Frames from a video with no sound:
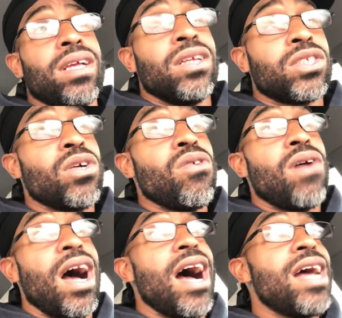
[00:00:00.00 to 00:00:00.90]
So
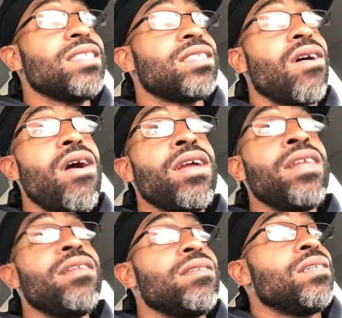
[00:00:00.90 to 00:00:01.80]
I started
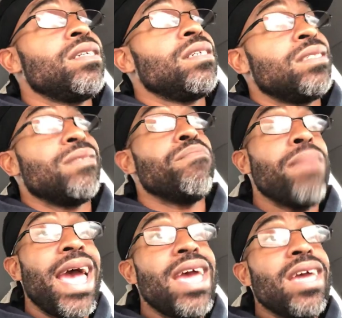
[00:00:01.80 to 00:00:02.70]

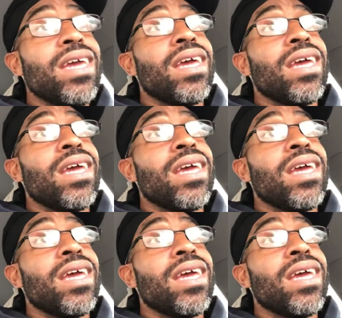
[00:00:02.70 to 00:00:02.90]
May,